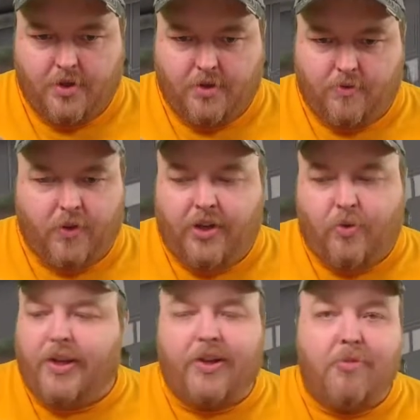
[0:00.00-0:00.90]
What do
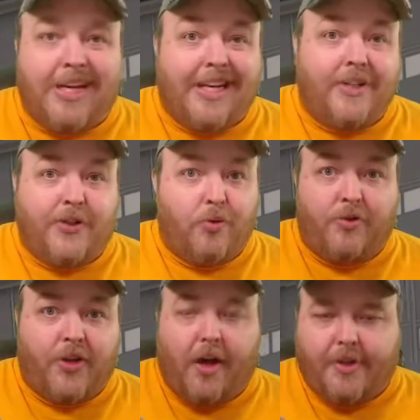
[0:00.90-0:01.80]
you mean 2
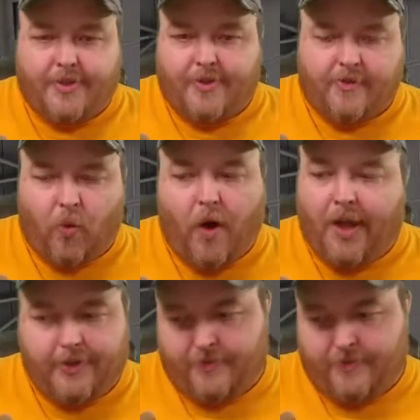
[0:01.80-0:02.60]
tons of what?